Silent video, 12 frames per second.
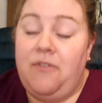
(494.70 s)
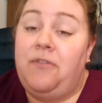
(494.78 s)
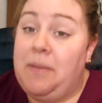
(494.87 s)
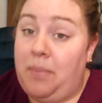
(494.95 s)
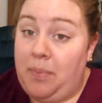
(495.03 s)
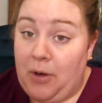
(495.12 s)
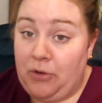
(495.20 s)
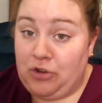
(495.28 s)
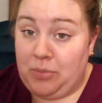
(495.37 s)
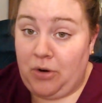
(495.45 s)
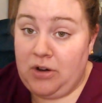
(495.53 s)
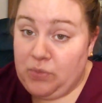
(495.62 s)
flip
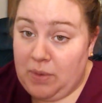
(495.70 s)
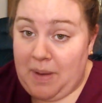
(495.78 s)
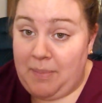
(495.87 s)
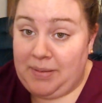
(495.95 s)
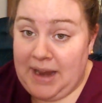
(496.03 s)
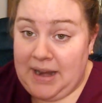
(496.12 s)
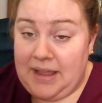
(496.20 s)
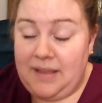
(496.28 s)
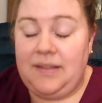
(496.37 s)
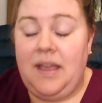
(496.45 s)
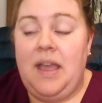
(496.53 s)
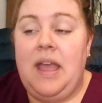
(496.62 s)
poster board is what my plan
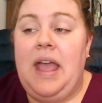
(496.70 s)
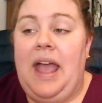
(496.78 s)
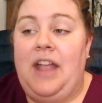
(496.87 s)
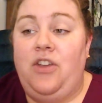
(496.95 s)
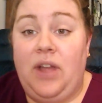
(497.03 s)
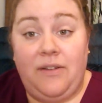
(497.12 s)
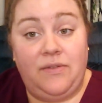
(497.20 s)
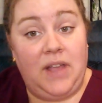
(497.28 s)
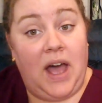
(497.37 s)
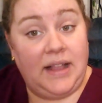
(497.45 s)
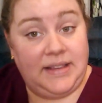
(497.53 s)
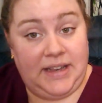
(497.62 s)
is, and you'll have
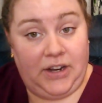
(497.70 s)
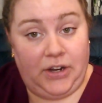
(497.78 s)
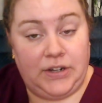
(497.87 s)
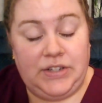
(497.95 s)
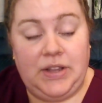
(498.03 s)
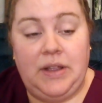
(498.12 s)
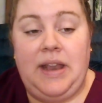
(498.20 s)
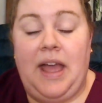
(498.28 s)
dot stickers.